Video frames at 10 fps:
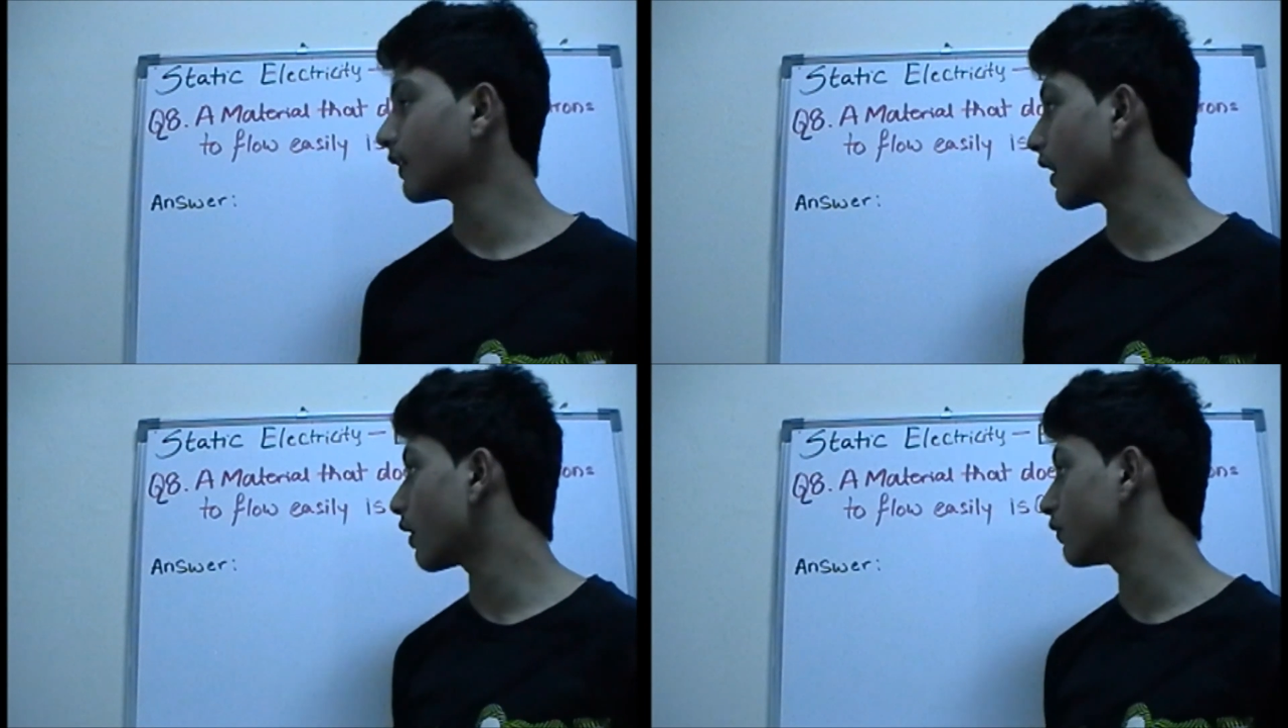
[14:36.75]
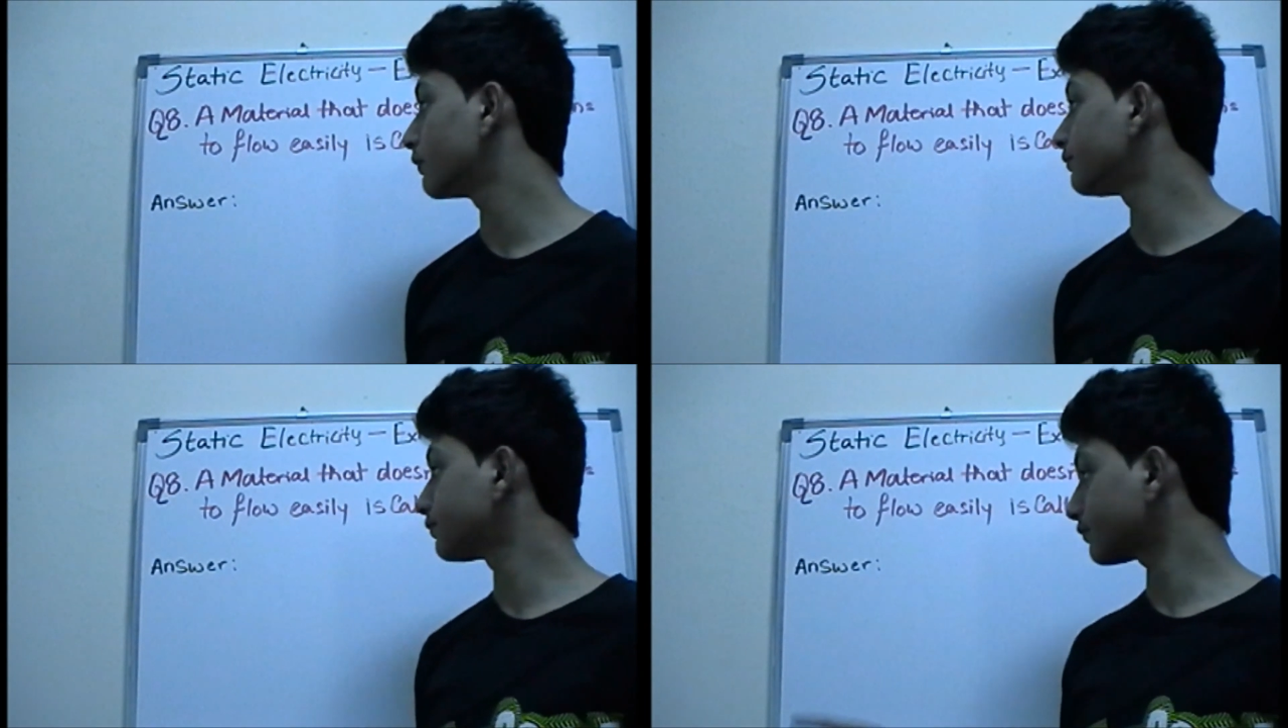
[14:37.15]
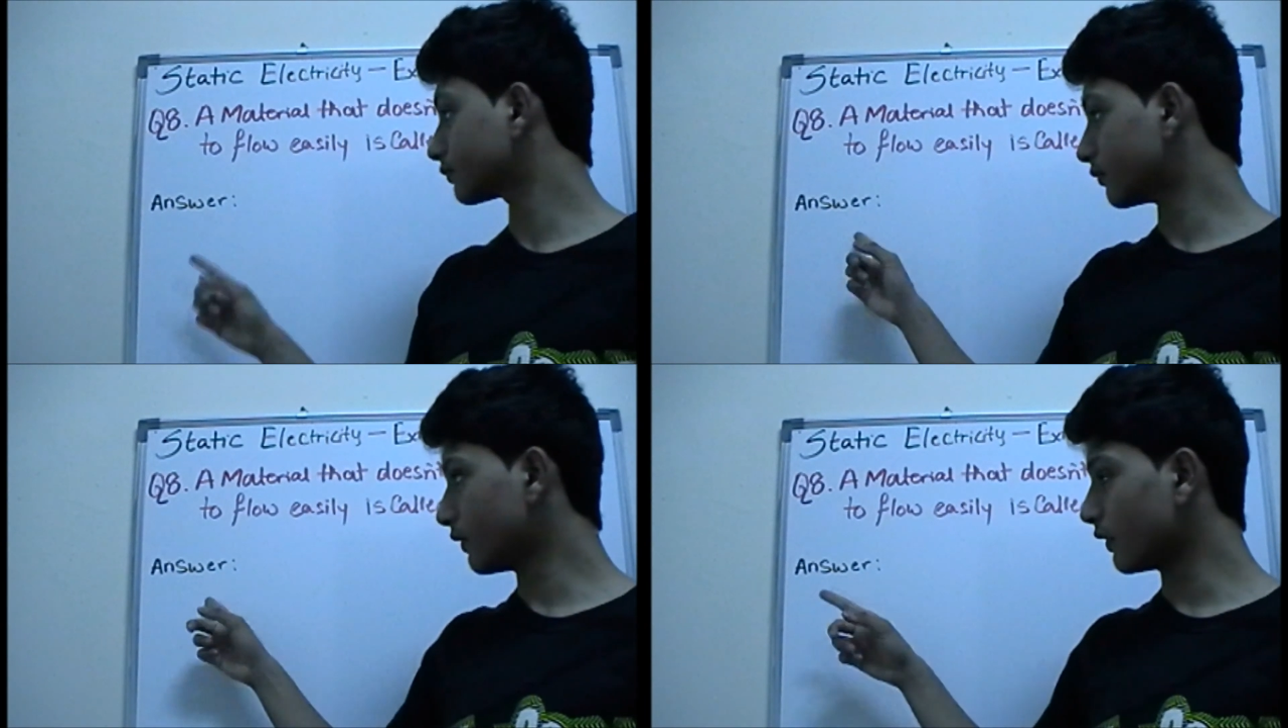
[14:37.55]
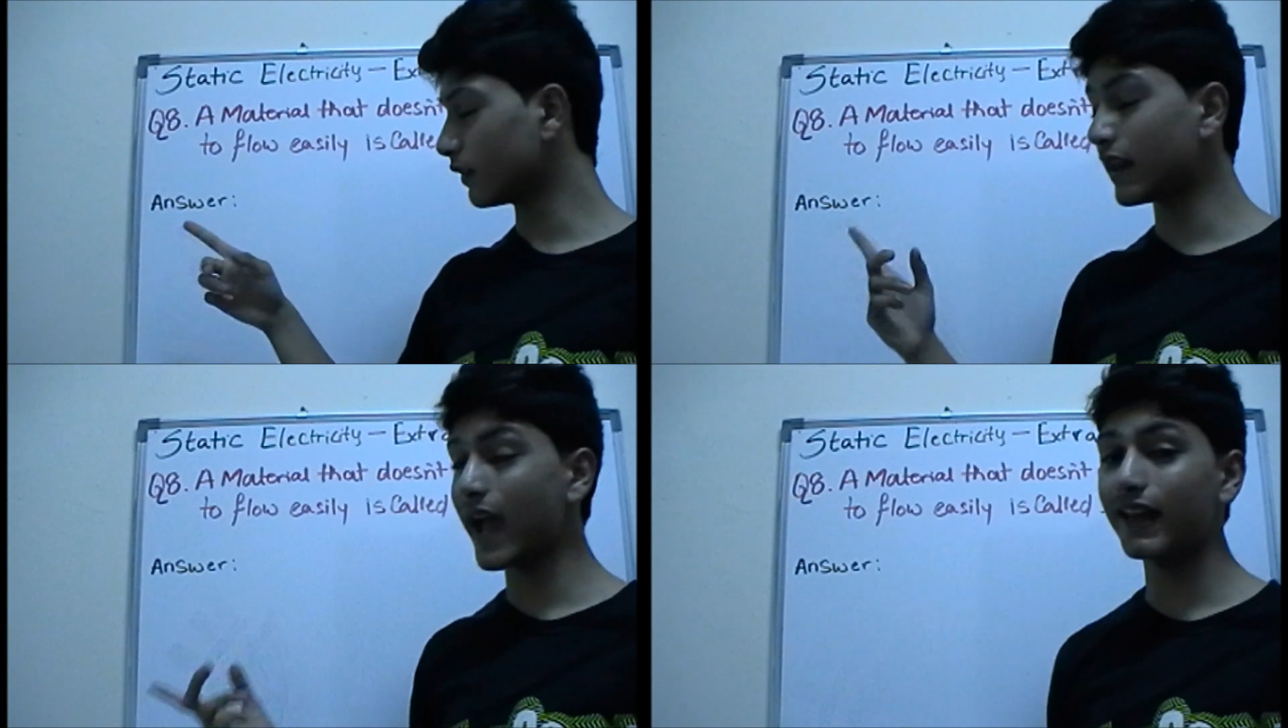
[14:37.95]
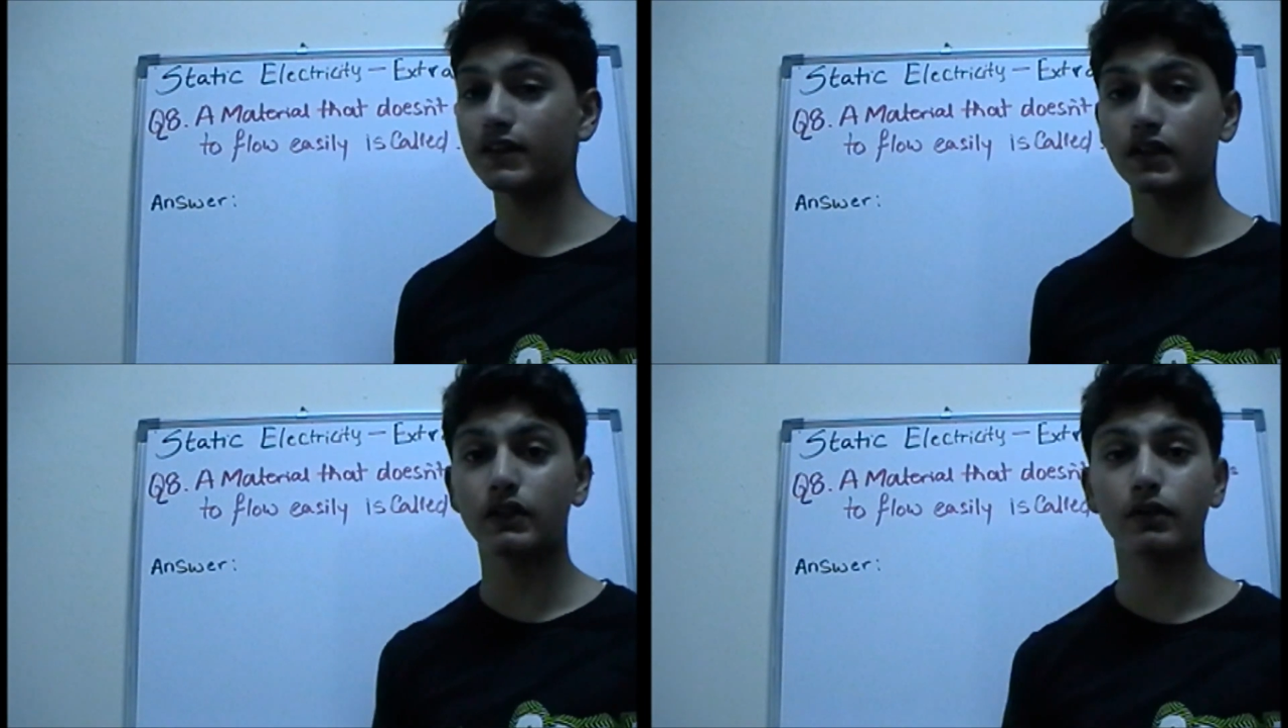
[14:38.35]
Now the
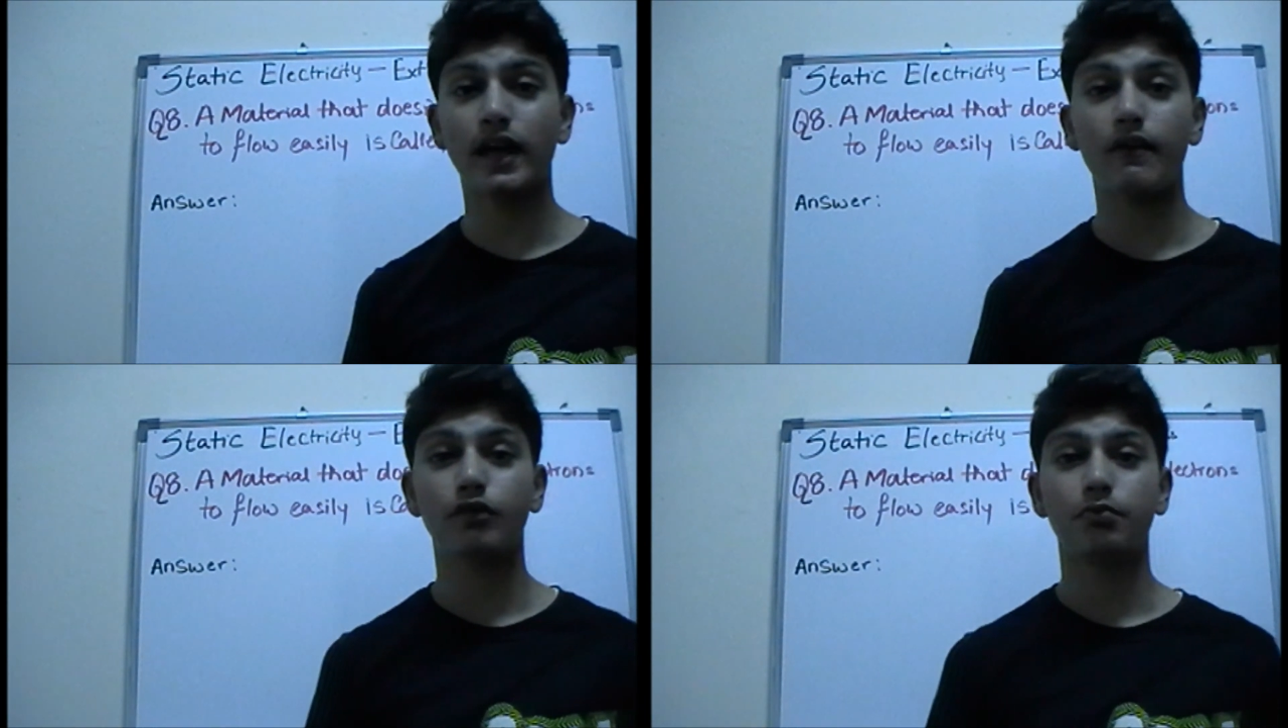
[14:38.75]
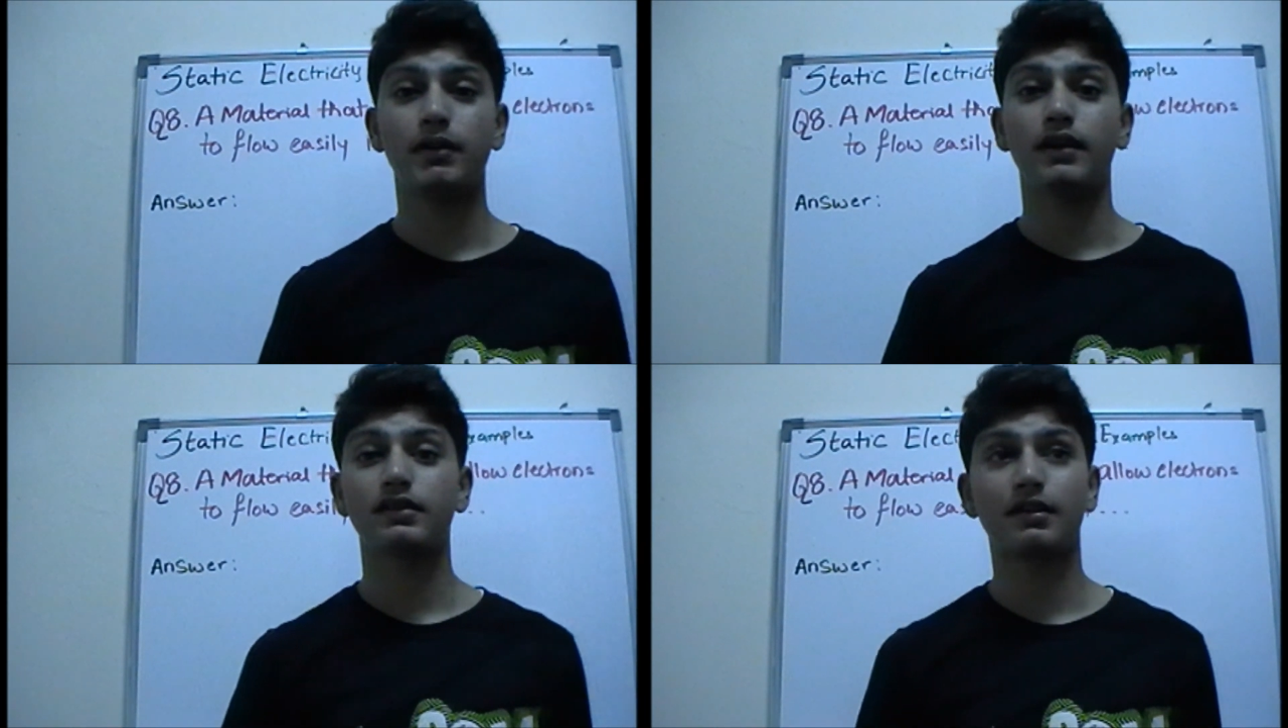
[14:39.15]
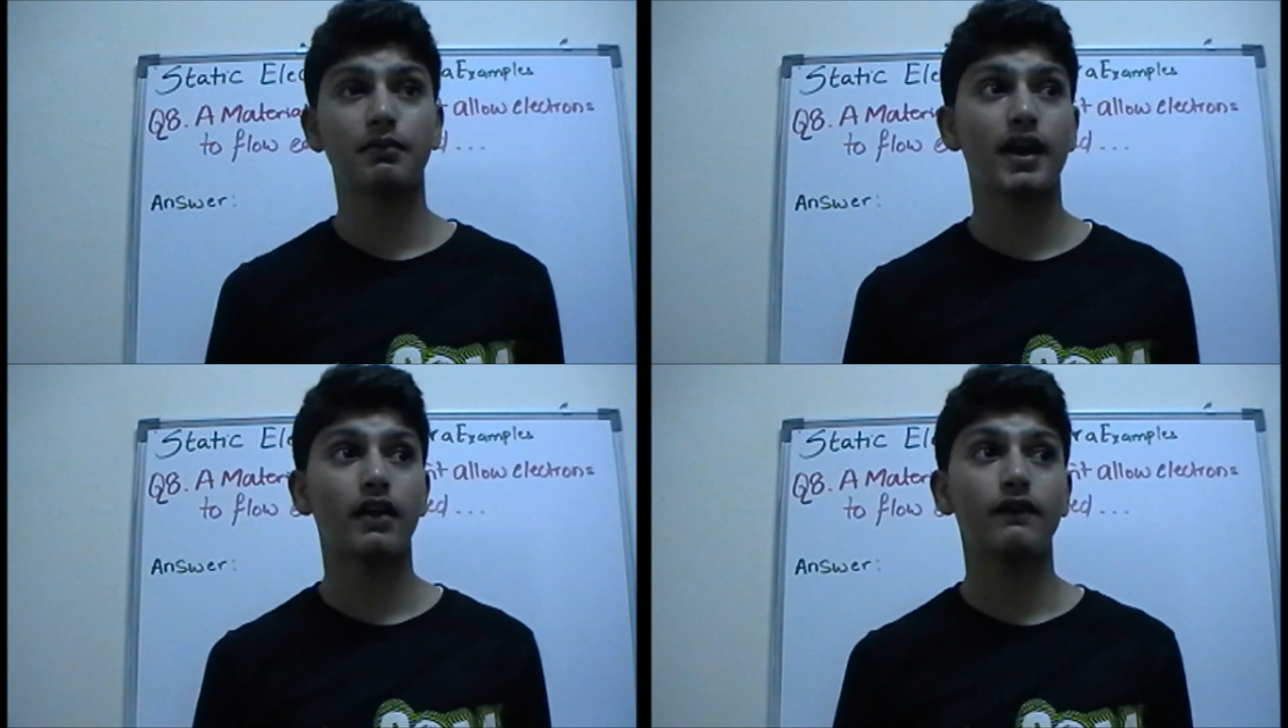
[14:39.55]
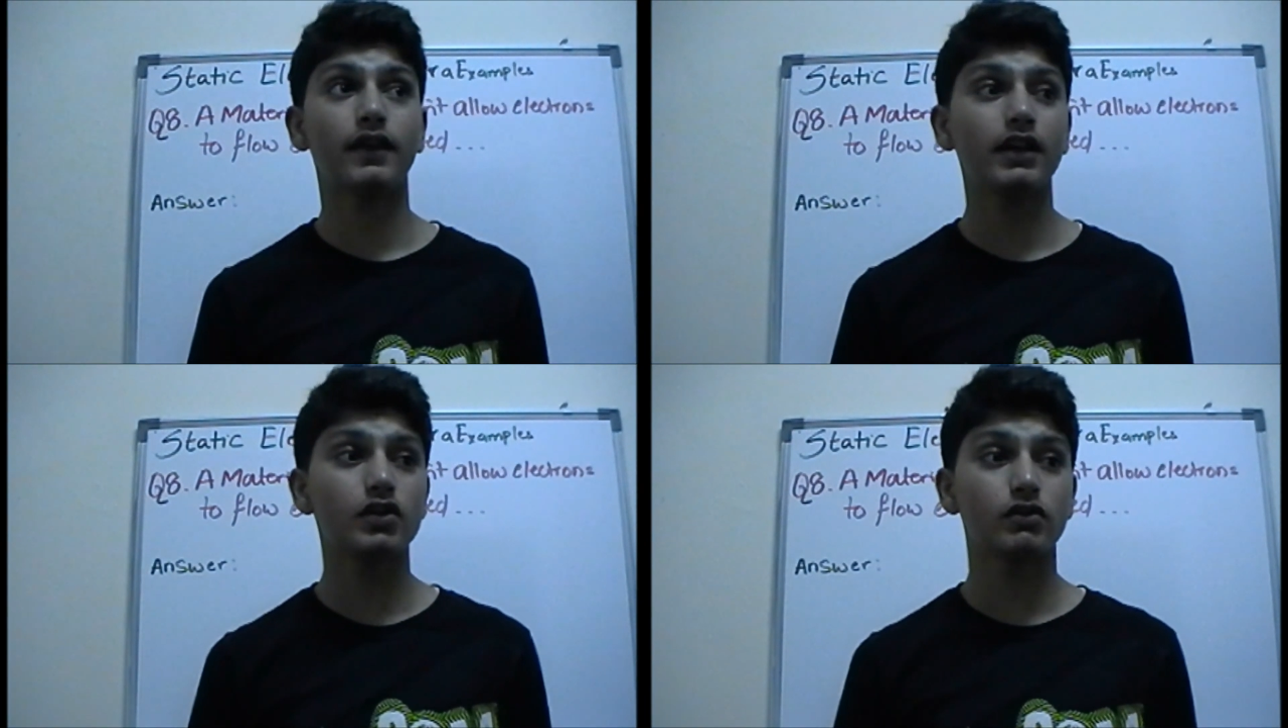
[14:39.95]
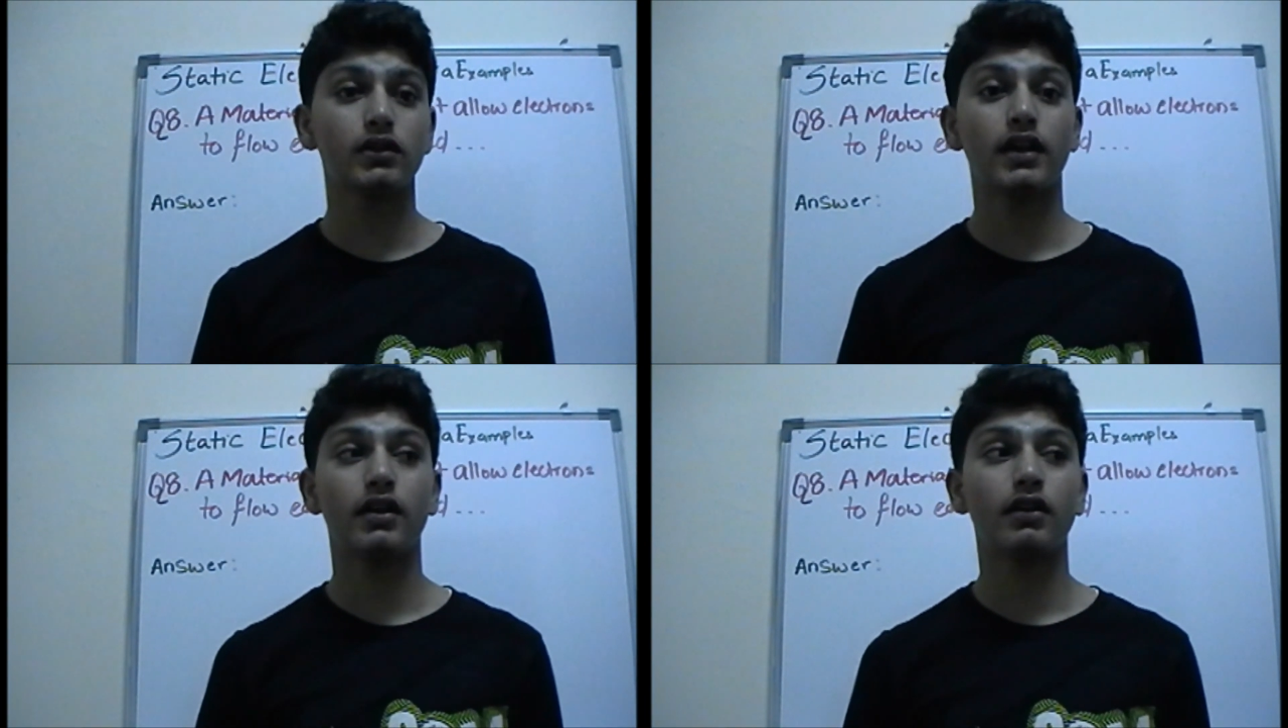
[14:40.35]
answer to that would be some kind of
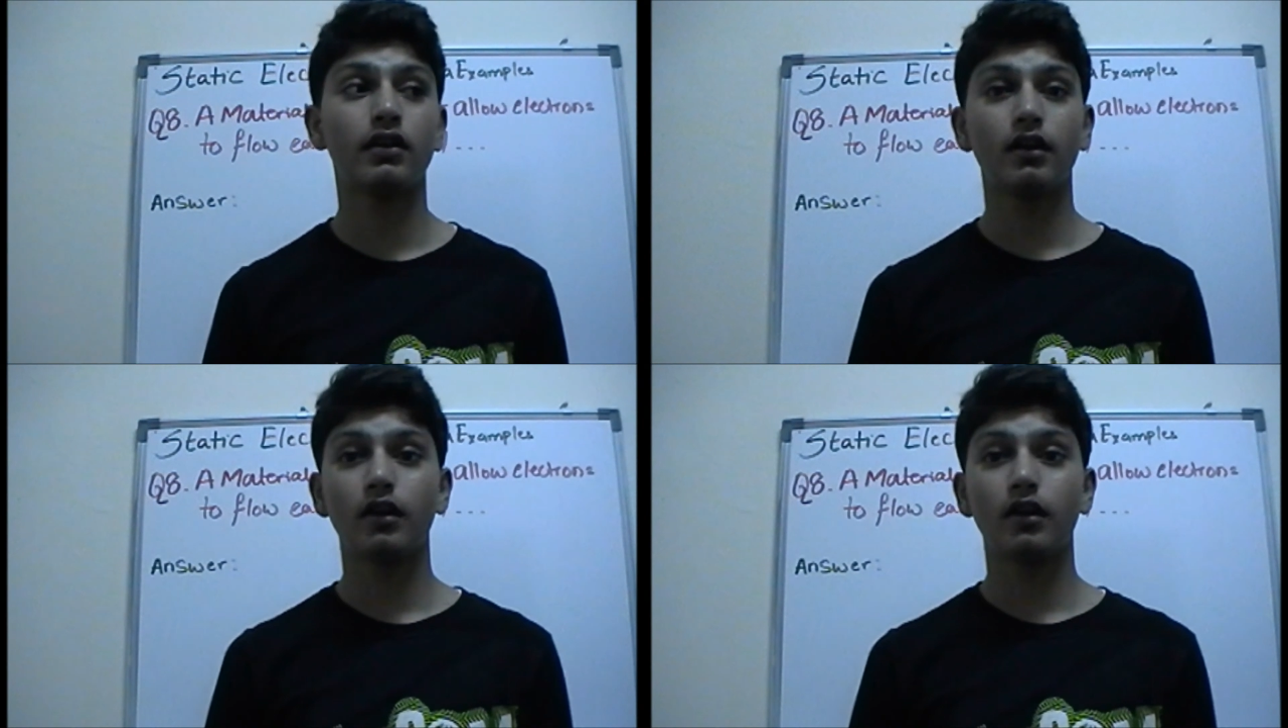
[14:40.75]
insulator,